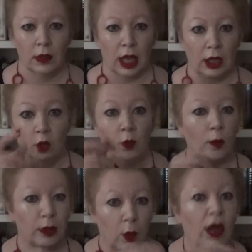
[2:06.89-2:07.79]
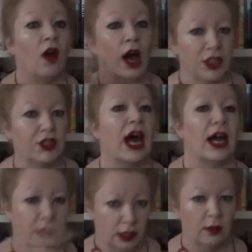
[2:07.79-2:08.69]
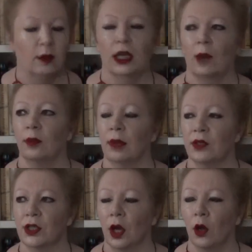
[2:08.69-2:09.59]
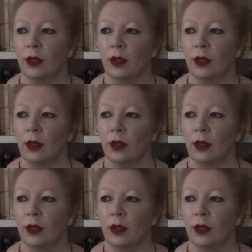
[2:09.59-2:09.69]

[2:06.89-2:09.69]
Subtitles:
And you're probably where I started a couple of months ago,